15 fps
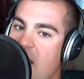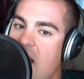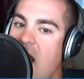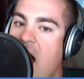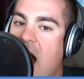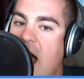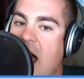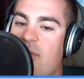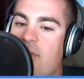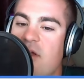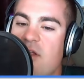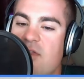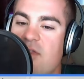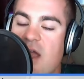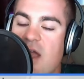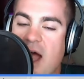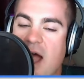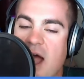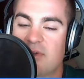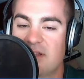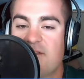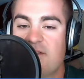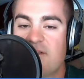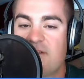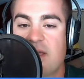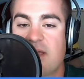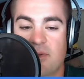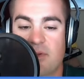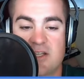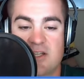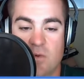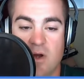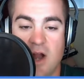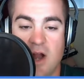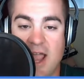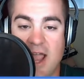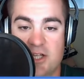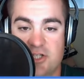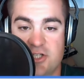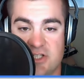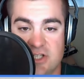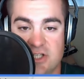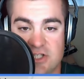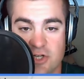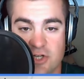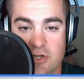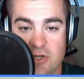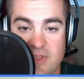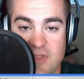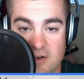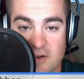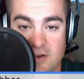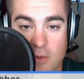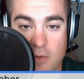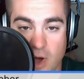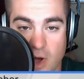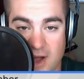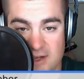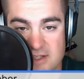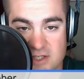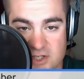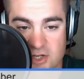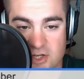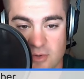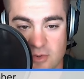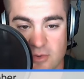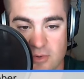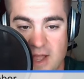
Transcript: I would love to be at a place where I could just assume that if I walked into